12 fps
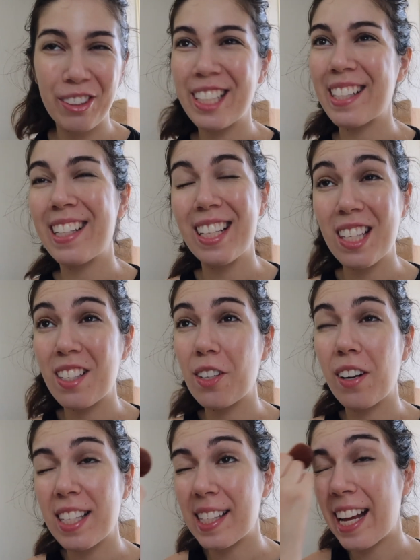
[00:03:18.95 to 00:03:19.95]
this is
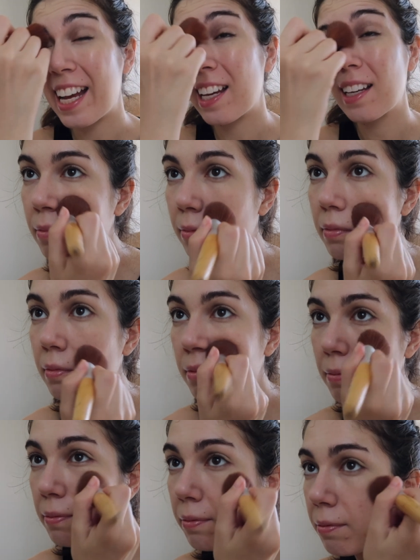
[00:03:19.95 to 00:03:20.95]
gonna stay.
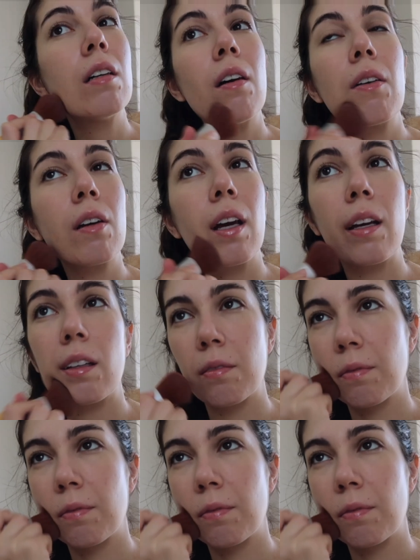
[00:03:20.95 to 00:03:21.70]
Okay,